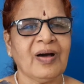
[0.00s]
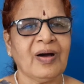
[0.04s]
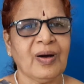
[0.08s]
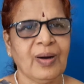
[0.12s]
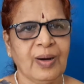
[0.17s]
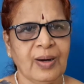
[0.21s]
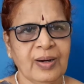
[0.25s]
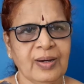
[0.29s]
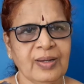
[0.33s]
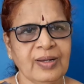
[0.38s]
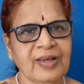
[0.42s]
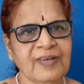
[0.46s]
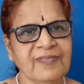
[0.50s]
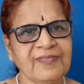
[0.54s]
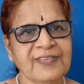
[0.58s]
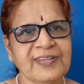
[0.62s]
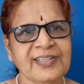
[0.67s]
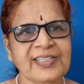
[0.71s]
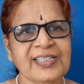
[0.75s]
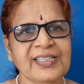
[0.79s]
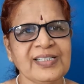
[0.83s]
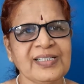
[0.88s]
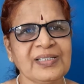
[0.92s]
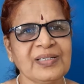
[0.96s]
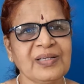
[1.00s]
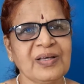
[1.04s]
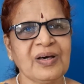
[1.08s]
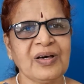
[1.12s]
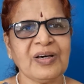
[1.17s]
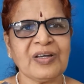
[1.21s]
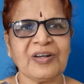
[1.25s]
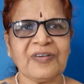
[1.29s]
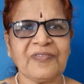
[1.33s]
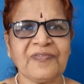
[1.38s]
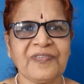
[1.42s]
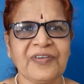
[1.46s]
All of us
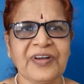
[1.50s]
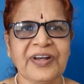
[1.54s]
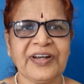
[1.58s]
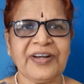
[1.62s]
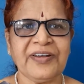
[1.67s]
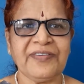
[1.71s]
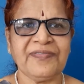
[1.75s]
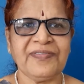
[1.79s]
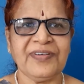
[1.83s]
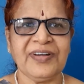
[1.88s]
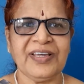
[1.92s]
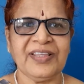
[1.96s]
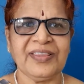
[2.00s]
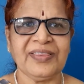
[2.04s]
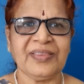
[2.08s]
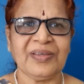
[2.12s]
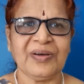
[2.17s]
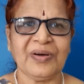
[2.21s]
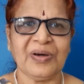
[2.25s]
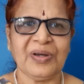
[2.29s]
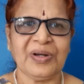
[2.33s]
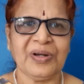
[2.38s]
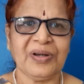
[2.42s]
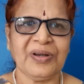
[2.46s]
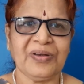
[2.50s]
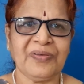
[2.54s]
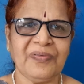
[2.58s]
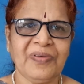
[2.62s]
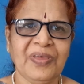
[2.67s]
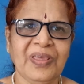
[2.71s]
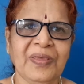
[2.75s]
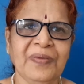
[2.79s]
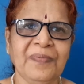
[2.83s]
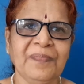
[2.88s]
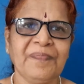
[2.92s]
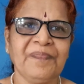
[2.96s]
are afraid of death, aren't
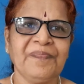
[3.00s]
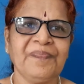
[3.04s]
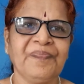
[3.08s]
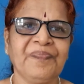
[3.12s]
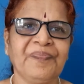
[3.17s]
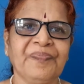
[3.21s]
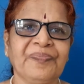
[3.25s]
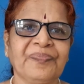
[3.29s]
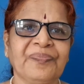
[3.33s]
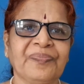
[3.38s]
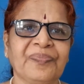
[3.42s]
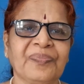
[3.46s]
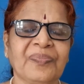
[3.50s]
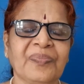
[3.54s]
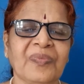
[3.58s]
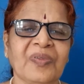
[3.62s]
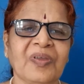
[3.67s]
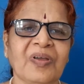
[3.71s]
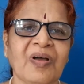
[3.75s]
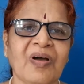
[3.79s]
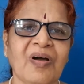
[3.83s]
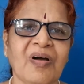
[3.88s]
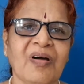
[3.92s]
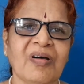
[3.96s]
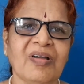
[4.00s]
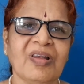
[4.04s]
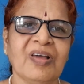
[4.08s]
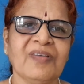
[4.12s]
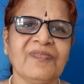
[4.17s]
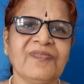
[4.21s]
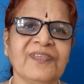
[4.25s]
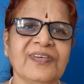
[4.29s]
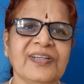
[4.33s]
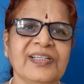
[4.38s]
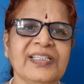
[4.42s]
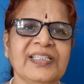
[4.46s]
we? All
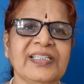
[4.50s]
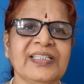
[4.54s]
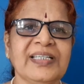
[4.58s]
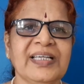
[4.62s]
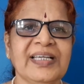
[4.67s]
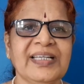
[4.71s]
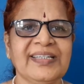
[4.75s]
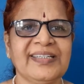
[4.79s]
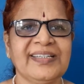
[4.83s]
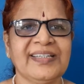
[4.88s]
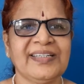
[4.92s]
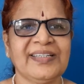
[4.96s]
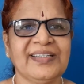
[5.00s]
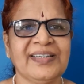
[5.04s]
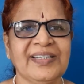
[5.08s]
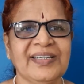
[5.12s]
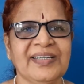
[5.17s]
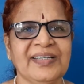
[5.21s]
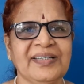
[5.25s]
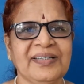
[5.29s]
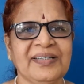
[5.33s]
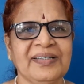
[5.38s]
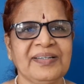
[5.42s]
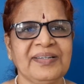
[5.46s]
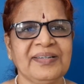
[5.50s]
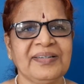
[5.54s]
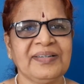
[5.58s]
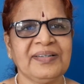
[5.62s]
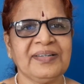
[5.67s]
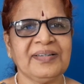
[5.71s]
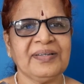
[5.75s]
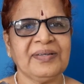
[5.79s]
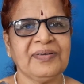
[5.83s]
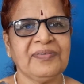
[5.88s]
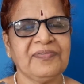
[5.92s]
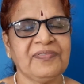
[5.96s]
of us entertain
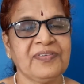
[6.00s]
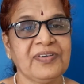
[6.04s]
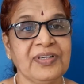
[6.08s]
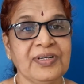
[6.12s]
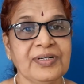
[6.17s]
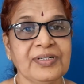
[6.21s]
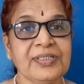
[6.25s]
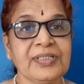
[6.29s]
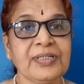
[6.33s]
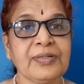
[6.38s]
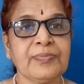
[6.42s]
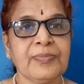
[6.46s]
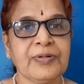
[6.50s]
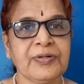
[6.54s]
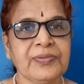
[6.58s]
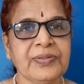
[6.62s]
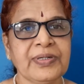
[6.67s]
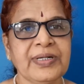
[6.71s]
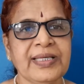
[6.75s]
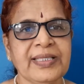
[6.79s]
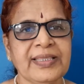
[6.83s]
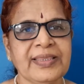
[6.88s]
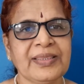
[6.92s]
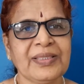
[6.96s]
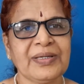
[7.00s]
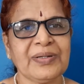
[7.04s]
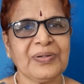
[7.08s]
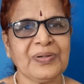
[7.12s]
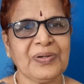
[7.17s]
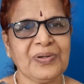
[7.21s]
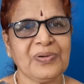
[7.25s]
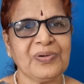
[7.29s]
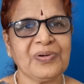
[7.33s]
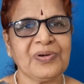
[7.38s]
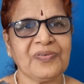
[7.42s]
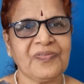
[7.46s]
fears about death,
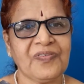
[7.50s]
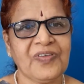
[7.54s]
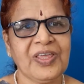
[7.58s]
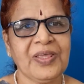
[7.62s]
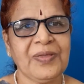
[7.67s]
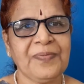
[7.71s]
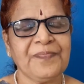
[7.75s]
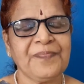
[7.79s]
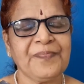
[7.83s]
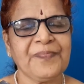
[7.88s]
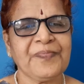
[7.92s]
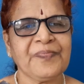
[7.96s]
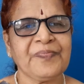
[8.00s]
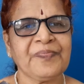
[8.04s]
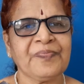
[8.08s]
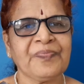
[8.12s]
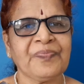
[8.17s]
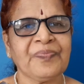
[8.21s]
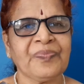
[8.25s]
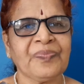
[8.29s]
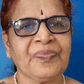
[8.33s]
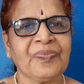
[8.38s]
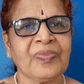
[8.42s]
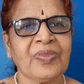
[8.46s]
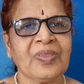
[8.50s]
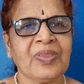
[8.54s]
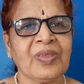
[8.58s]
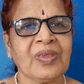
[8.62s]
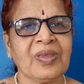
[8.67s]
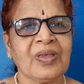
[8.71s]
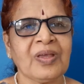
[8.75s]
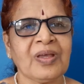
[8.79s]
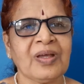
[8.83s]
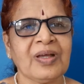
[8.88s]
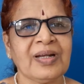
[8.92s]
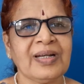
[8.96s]
don't we?
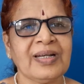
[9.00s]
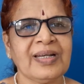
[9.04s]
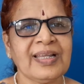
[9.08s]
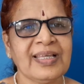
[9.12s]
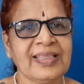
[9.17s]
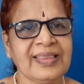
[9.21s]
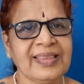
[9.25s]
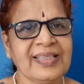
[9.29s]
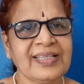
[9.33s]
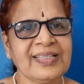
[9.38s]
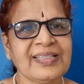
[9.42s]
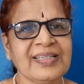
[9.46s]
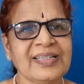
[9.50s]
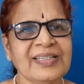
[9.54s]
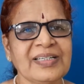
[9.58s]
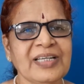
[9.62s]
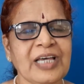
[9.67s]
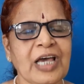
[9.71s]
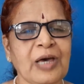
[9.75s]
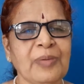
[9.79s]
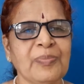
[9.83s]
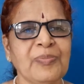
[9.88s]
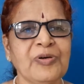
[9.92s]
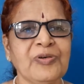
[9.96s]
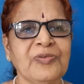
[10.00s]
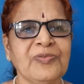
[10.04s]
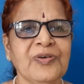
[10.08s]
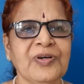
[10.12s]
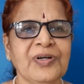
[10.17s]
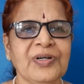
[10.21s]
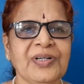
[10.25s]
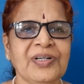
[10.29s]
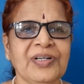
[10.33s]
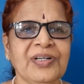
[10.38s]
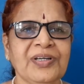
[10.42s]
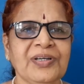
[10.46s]
Death is a taboo
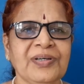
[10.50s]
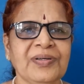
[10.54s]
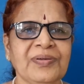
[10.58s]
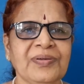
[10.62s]
word,